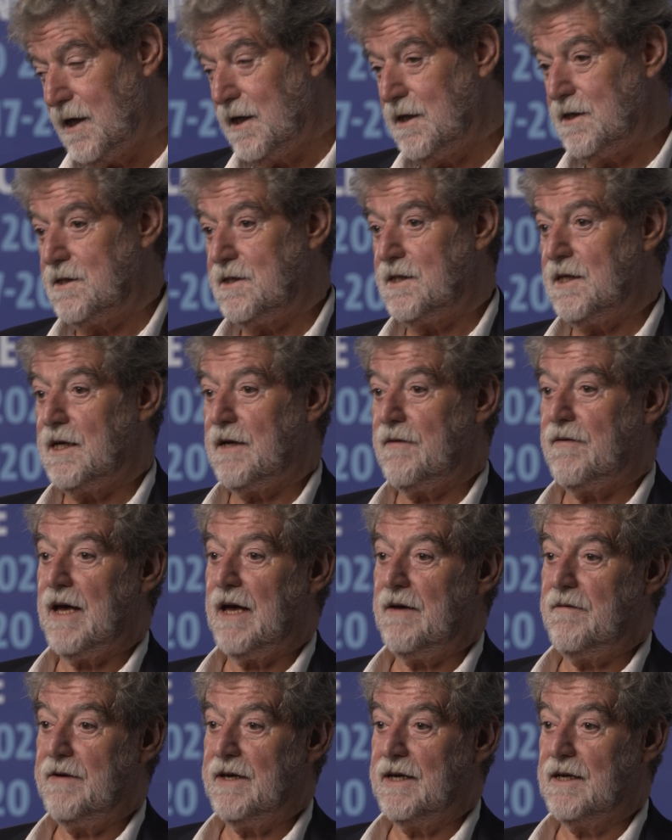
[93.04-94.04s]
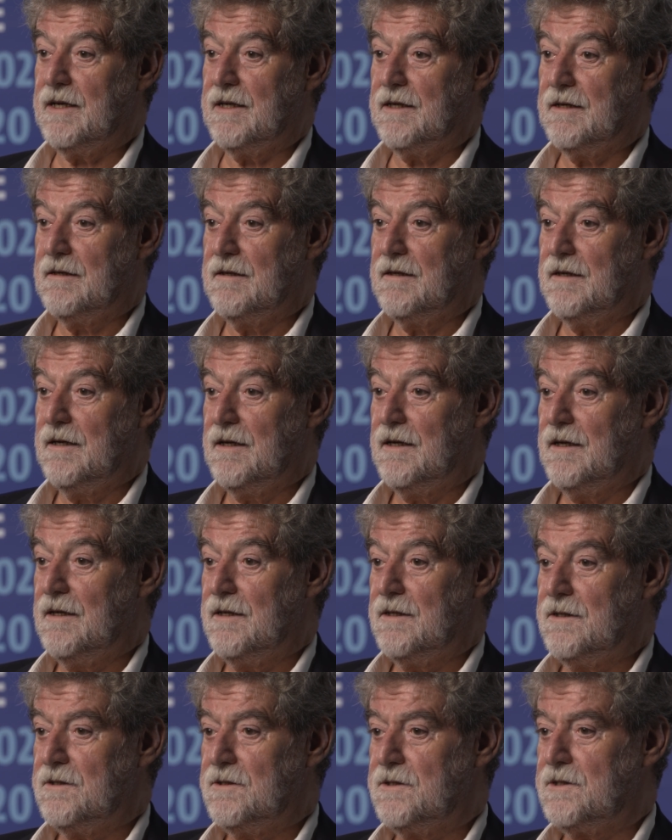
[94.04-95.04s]
instead of having
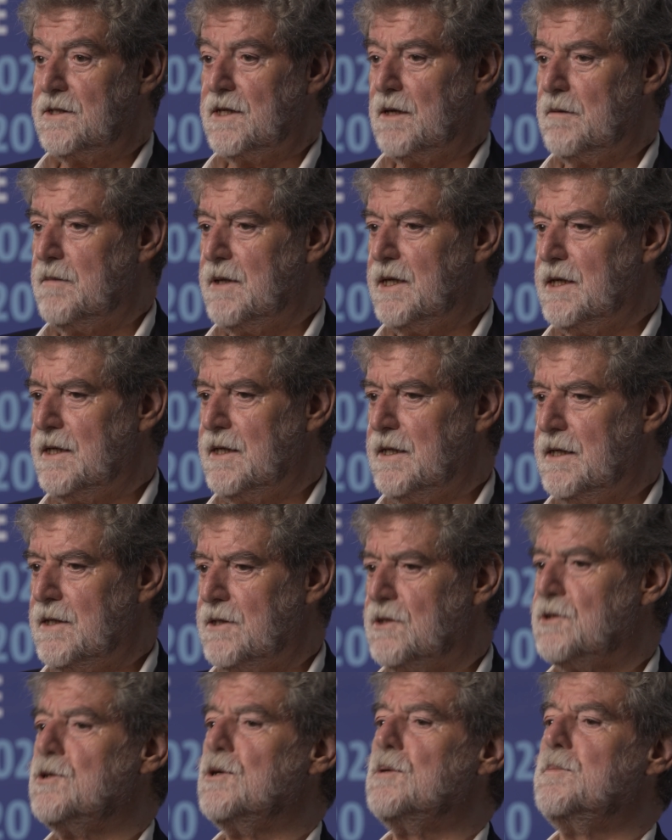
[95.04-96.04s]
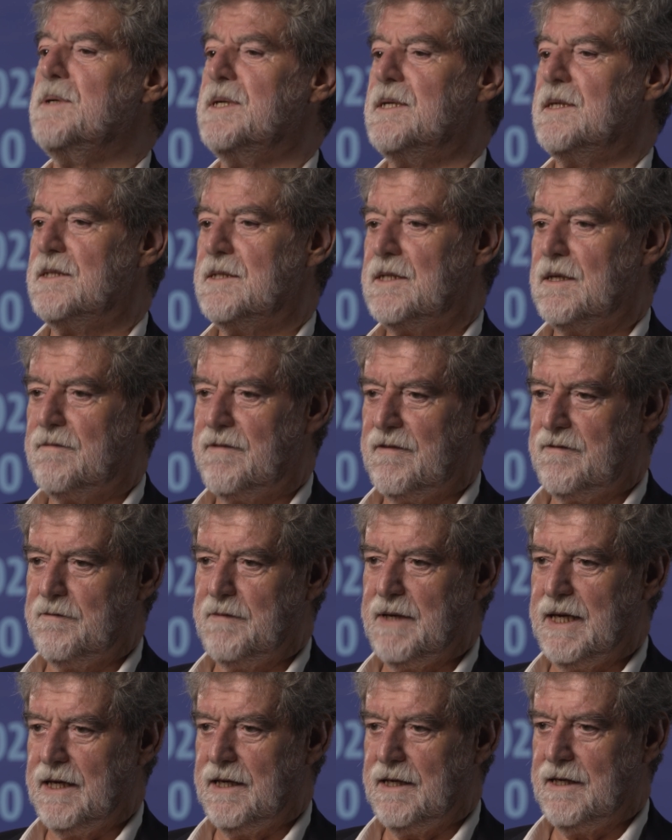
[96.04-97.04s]
somebody stupid on top of
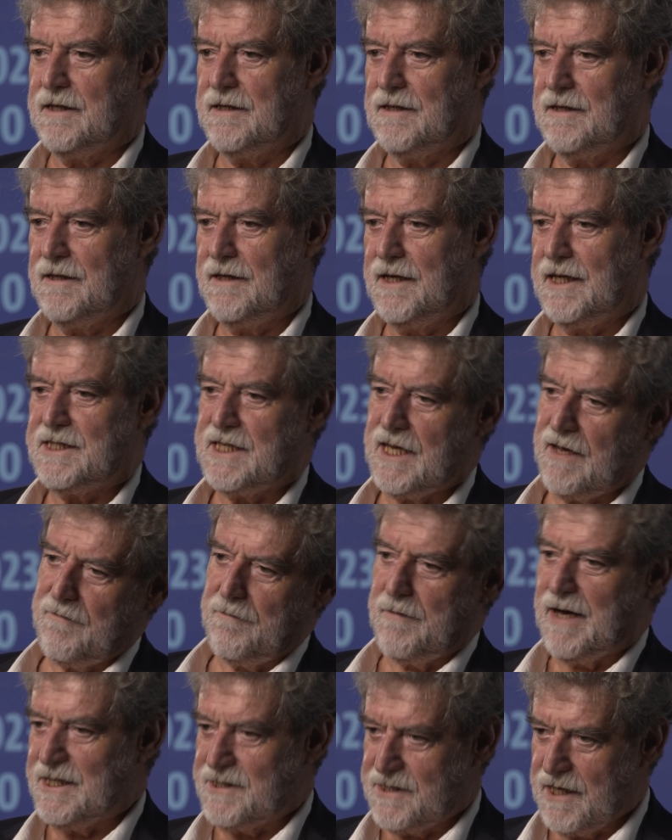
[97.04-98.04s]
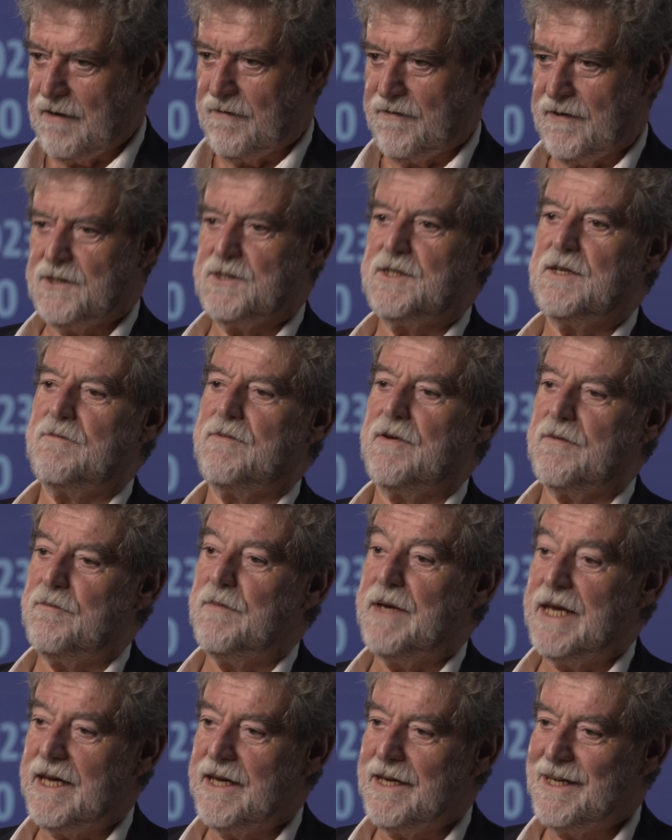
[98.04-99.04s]
me, let's have myself on top of
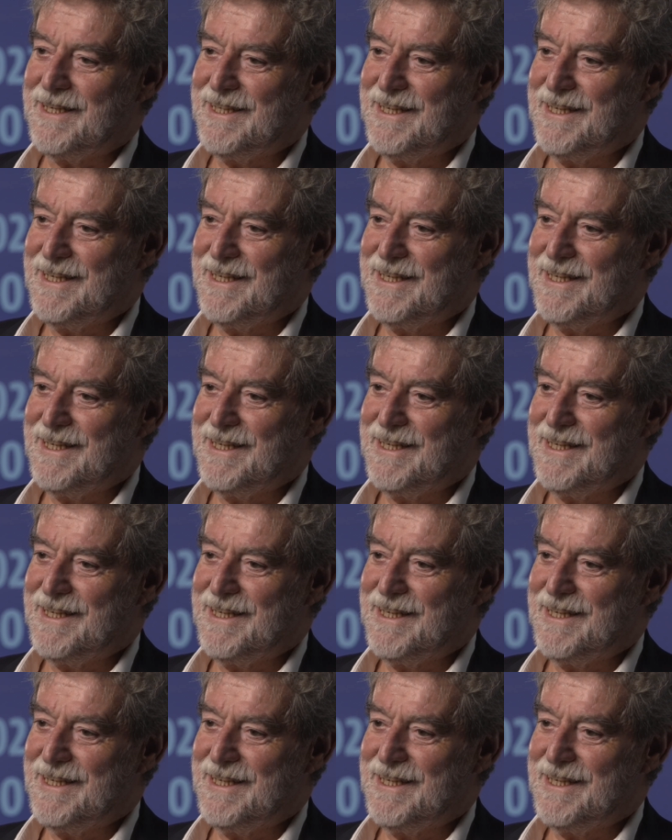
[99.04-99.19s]
me.